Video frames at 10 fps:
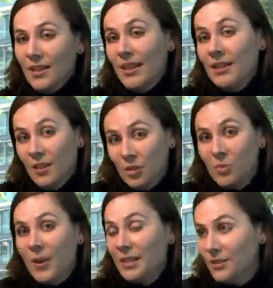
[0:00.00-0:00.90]
Again, it
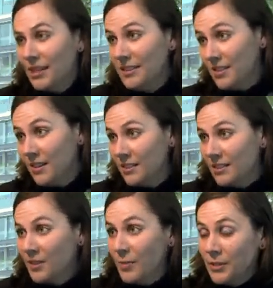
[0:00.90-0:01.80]
goes back to that
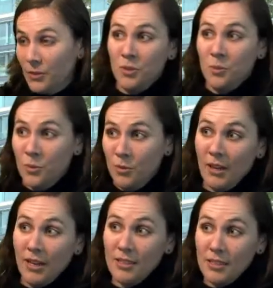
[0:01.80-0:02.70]
science aspect. For example,
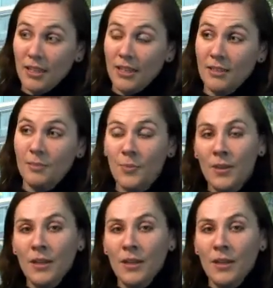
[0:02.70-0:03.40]
that um,